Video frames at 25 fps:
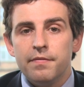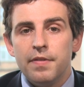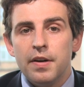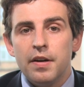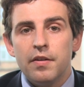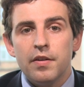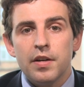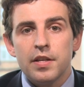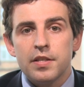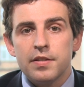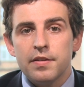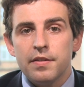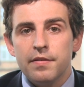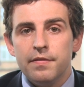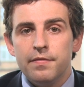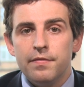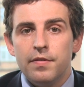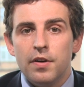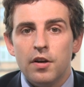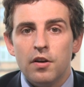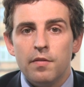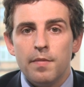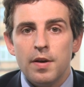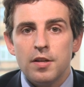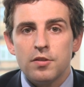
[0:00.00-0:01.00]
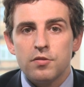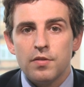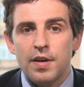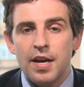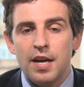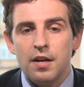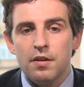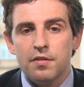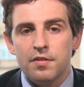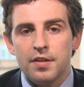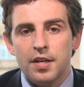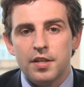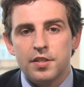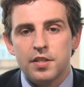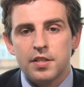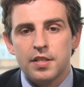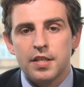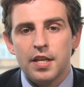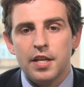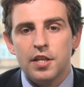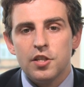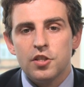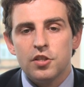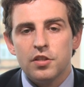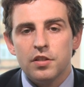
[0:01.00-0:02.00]
various environmental health
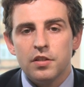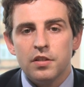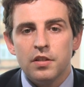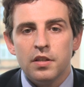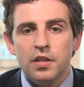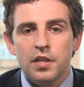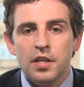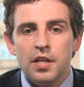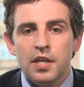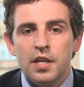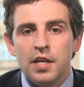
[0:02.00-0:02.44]
legislation,